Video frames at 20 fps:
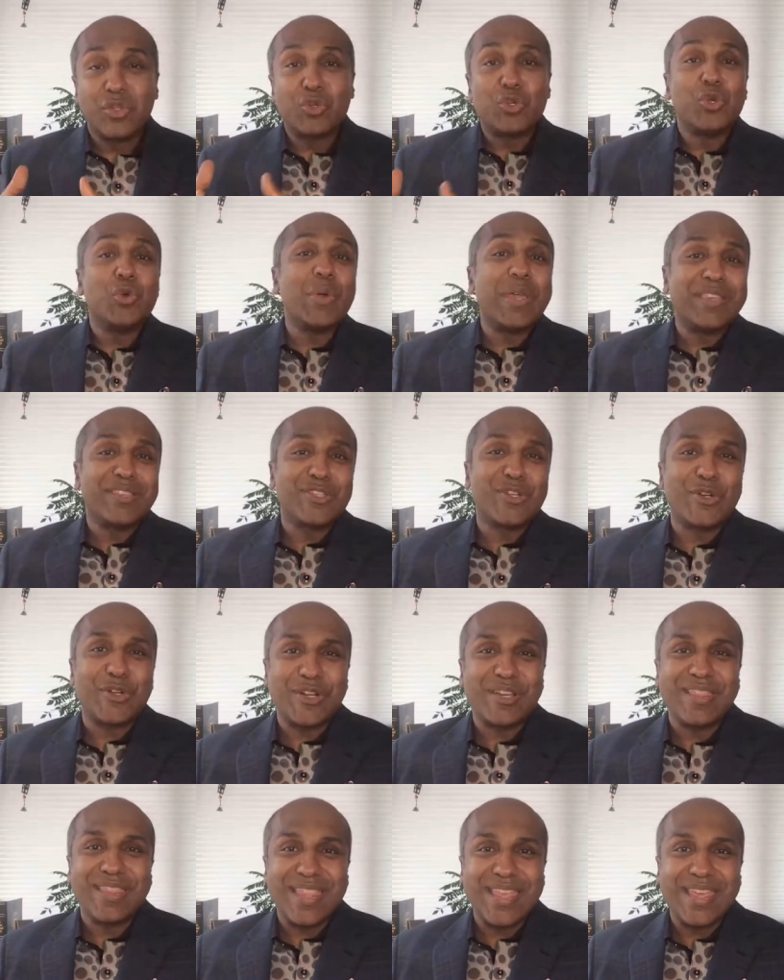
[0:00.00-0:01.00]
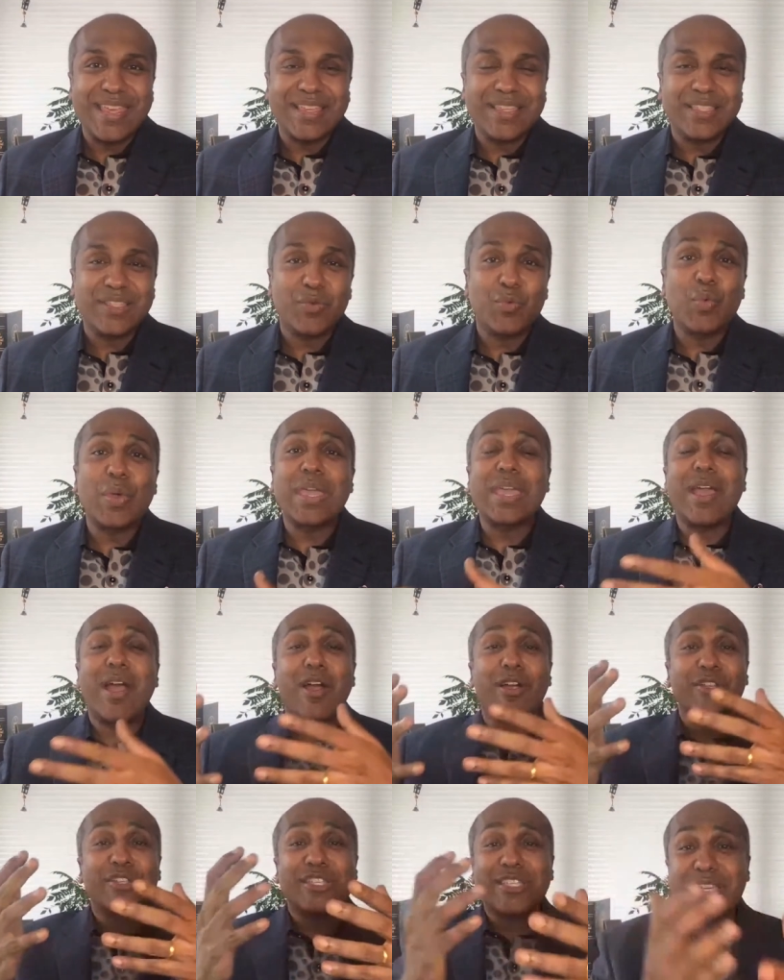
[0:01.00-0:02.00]
to doing certain things. We
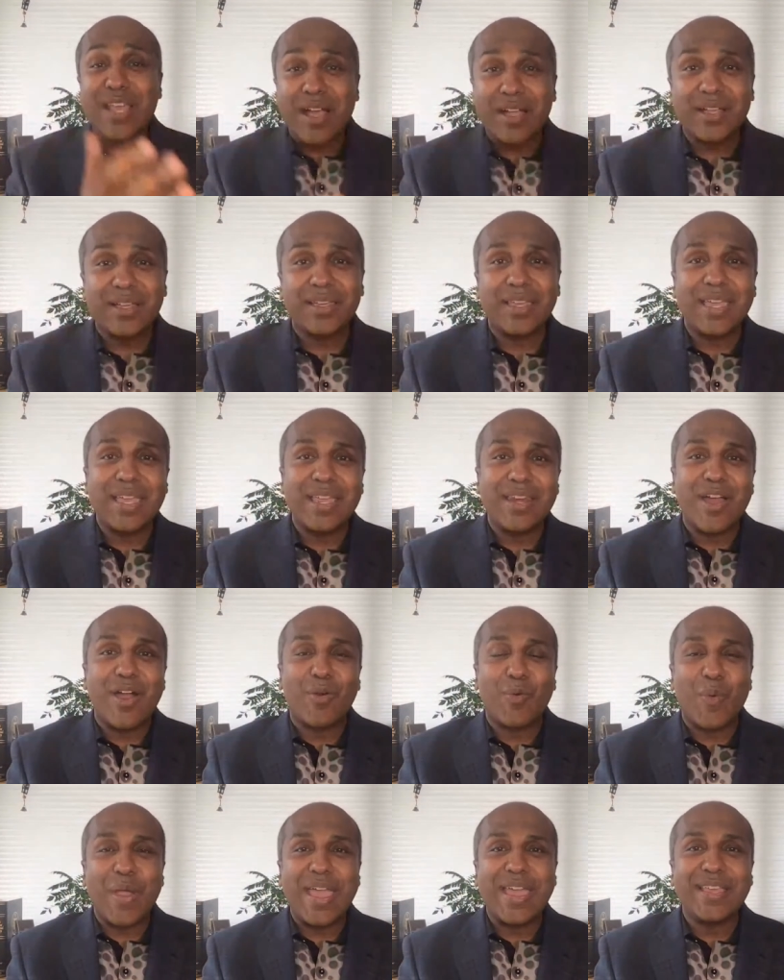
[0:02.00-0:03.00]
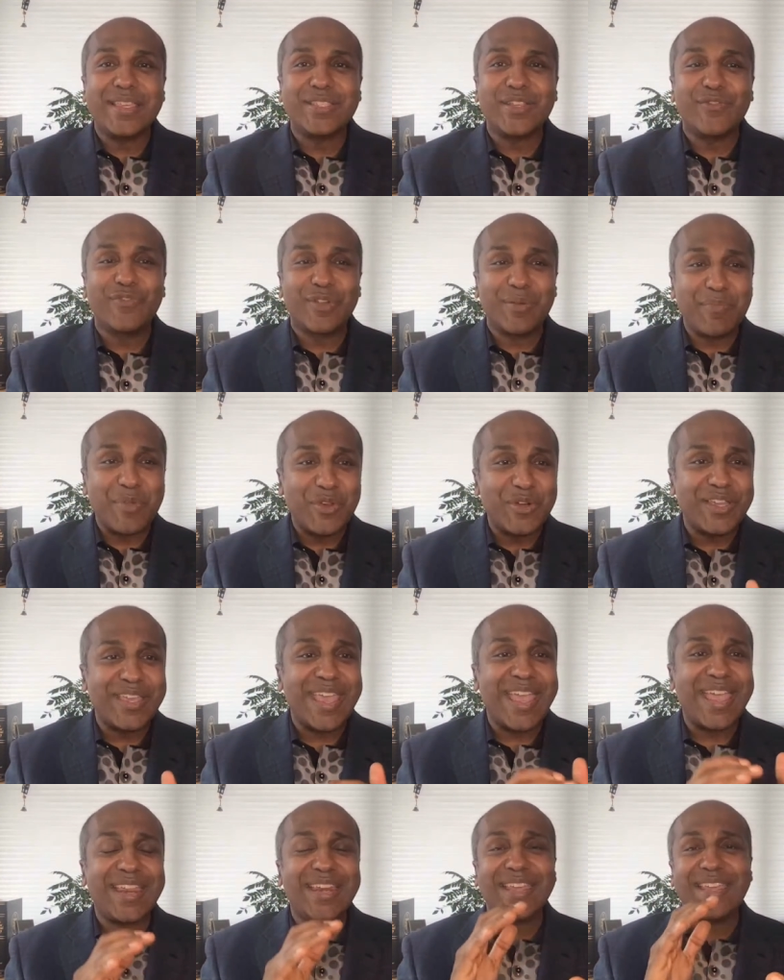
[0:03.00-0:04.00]
are stuck in our ways of
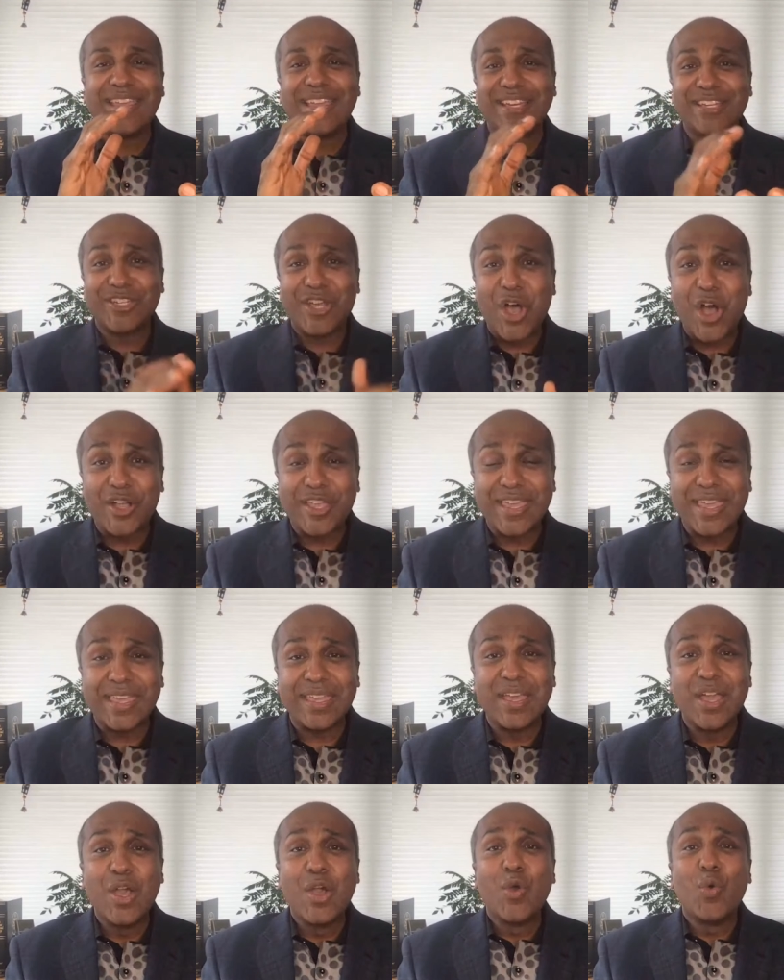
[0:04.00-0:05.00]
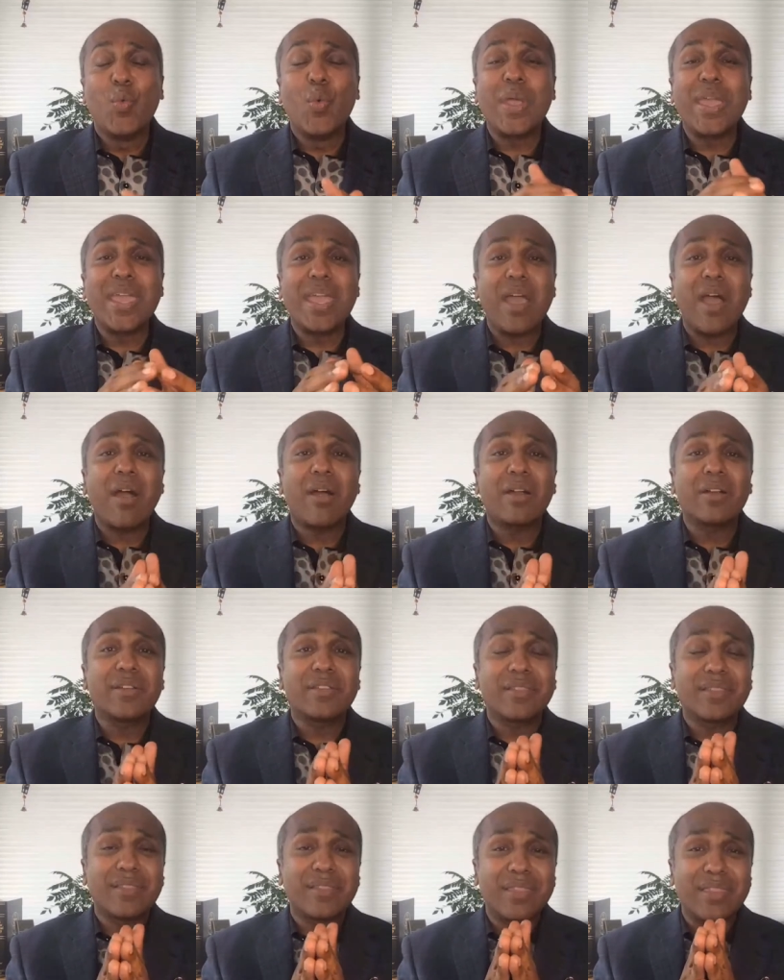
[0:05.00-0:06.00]
communicating and talking. We are
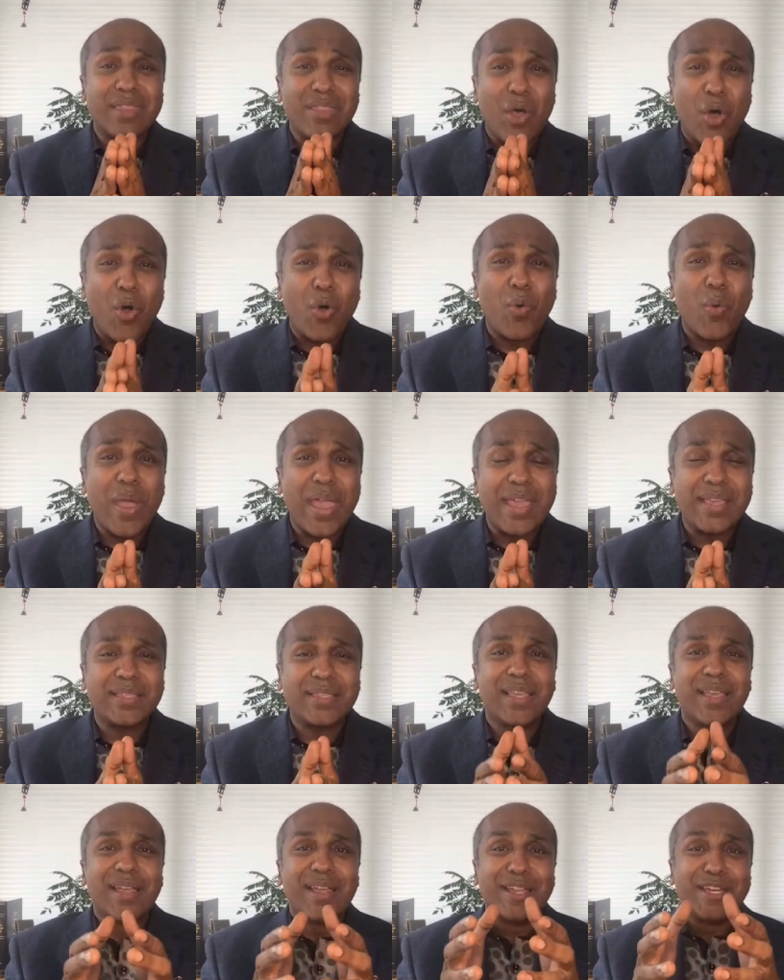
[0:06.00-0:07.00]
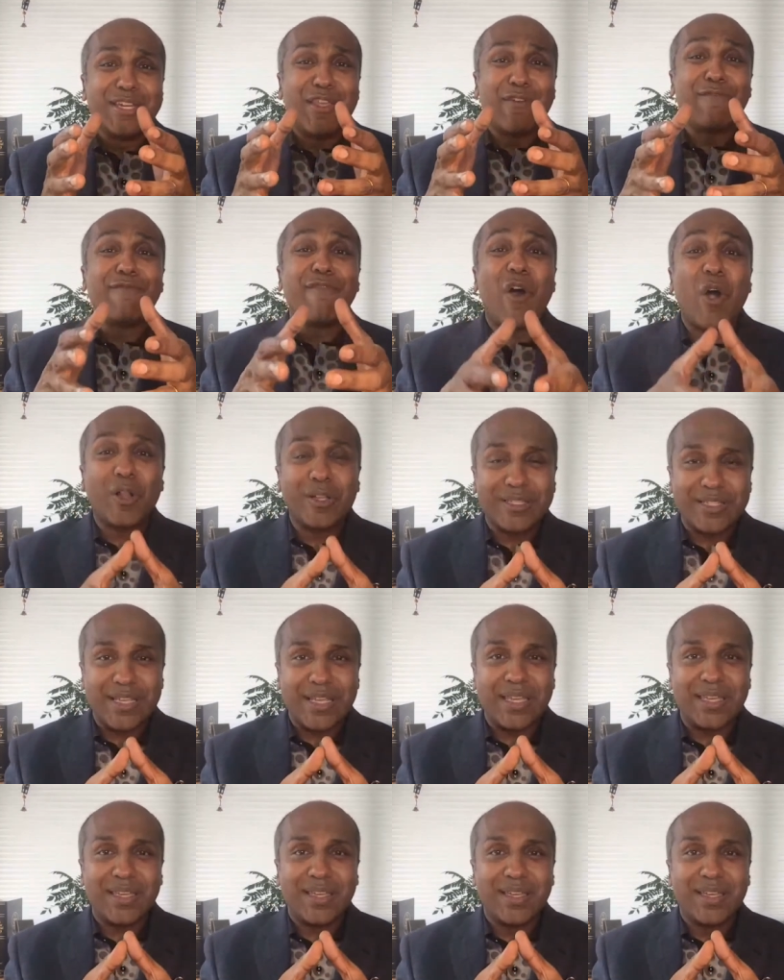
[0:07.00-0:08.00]
always
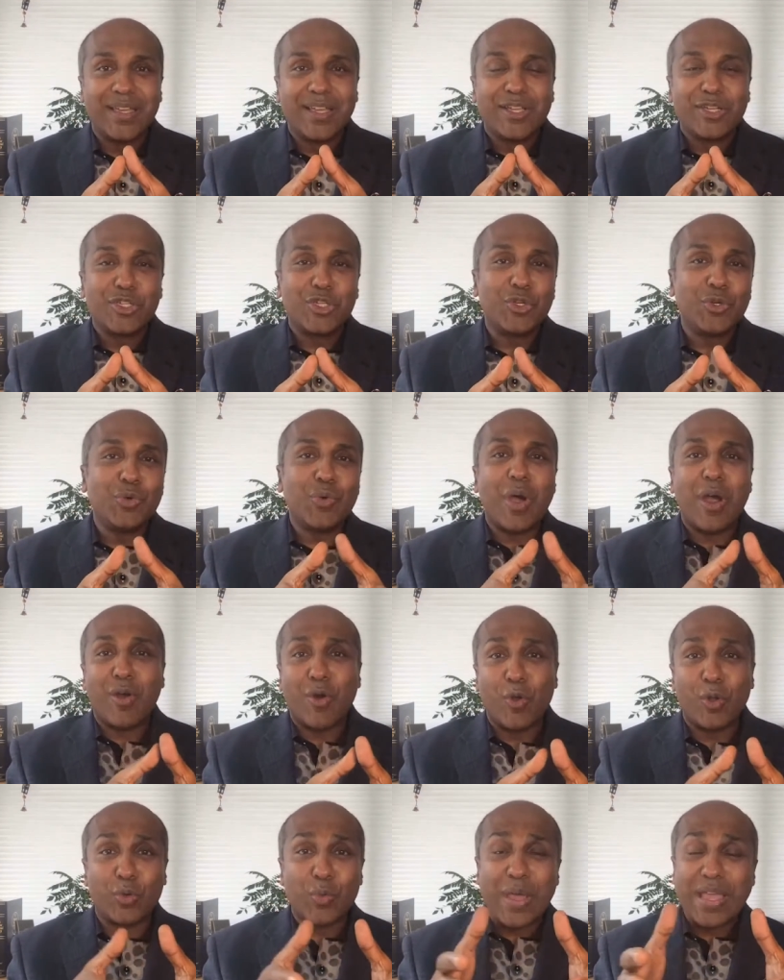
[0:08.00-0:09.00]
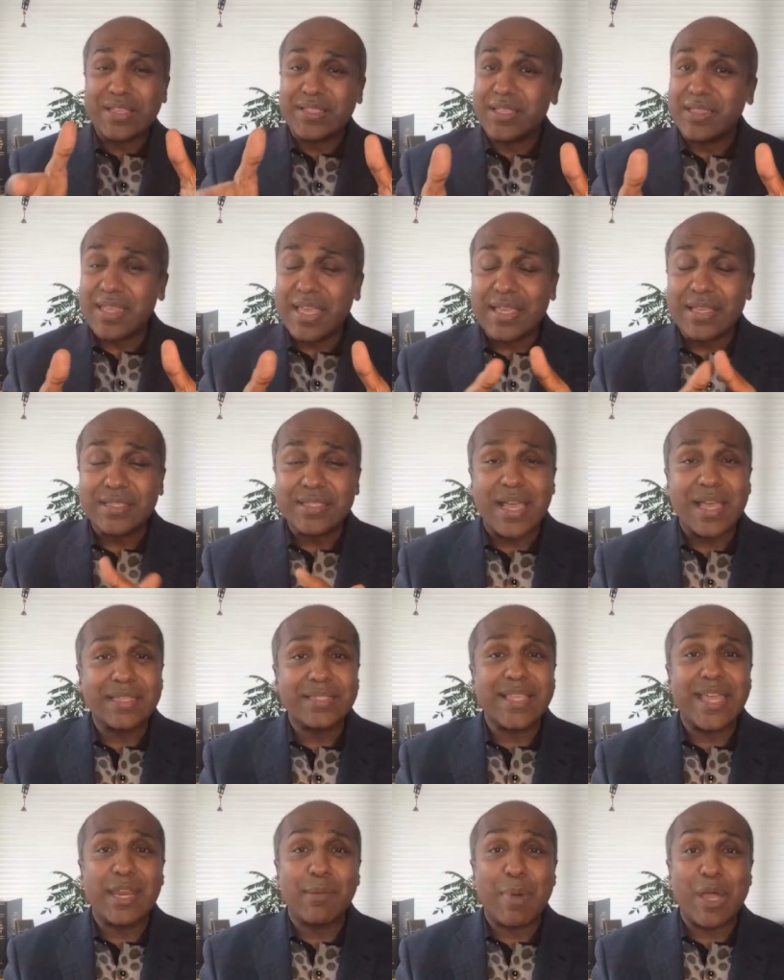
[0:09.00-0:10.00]
defaulting to our old ways. The things I
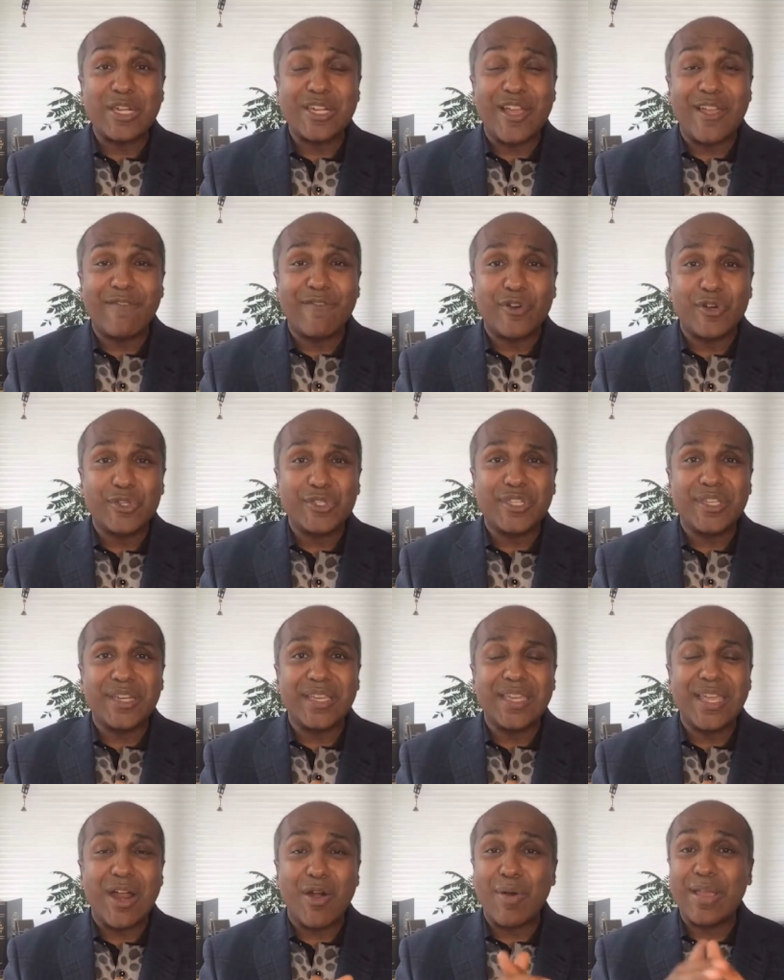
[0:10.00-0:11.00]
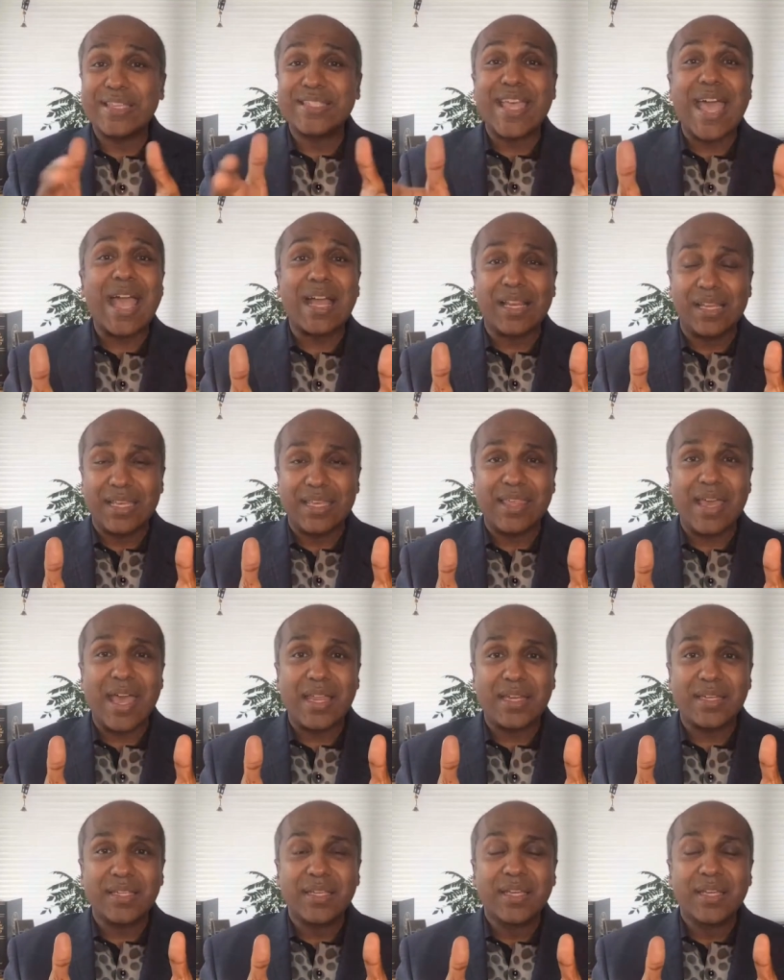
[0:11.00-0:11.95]
said about diversity are exactly that,